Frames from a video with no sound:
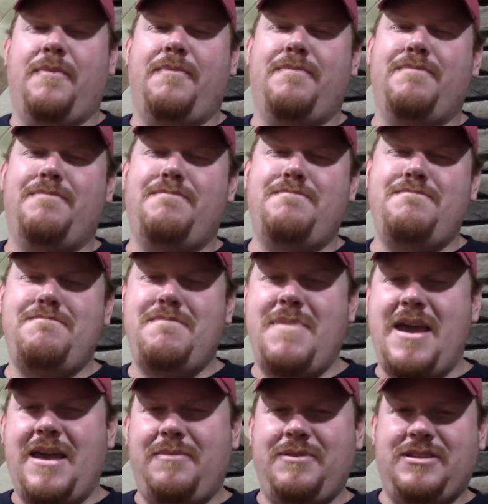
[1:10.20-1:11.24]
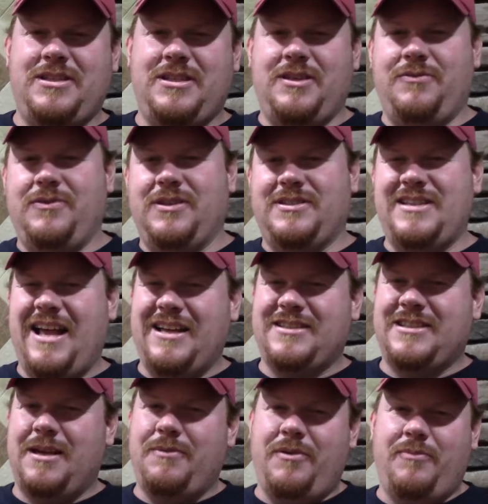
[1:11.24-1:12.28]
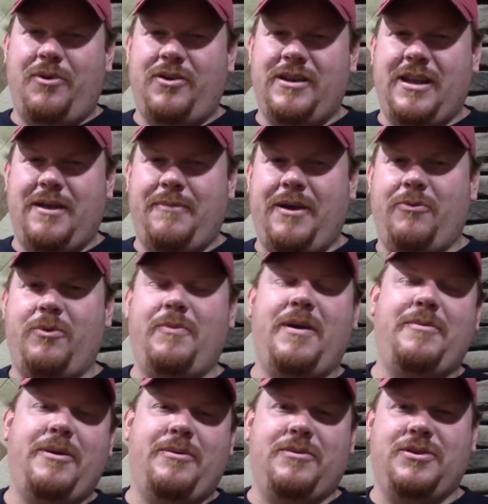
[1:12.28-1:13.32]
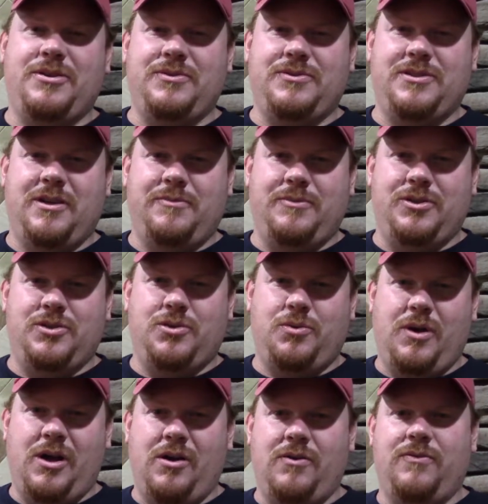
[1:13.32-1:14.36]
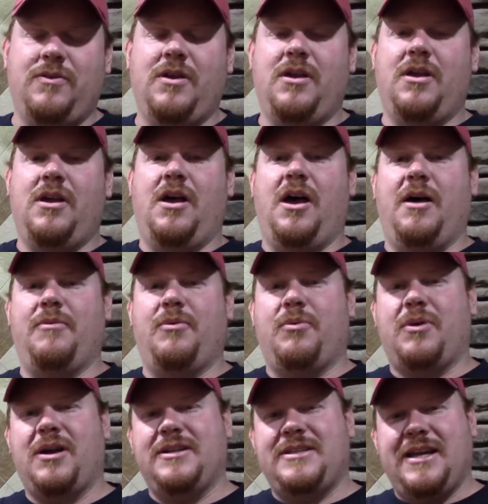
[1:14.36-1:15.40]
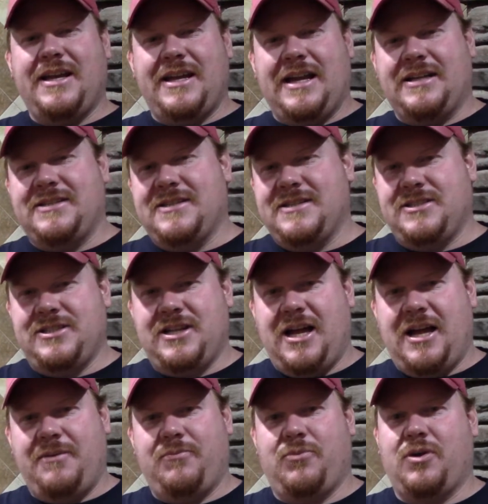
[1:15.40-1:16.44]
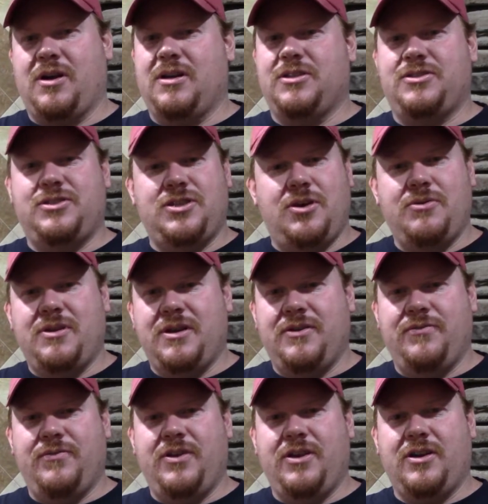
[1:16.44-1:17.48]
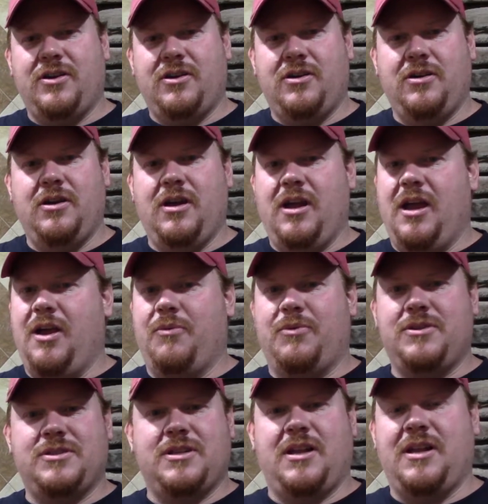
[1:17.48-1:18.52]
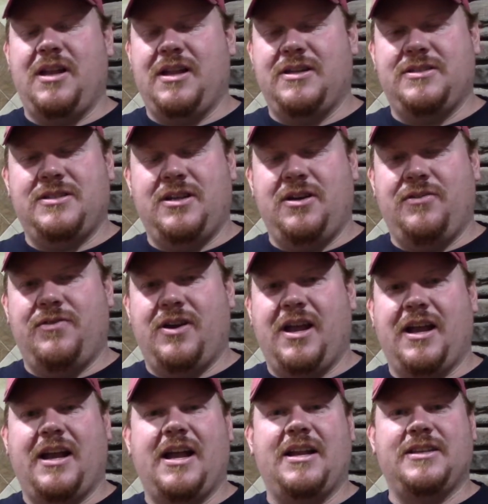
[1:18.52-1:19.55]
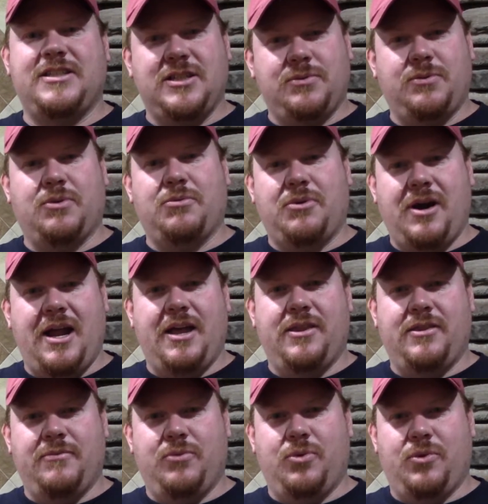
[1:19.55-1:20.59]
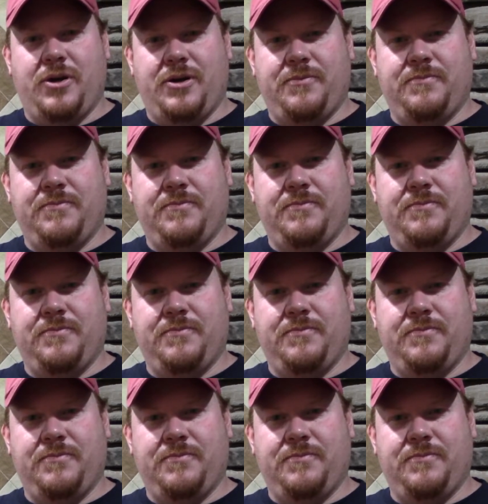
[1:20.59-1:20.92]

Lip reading: Maybe see if it's not, some of them aren't that bad. We might be able to do some in 12. But we're going to take it out to the shop. We're going to soak it in vinegar, and we're just going to let it sit overnight, kind of see where we're at in the morning.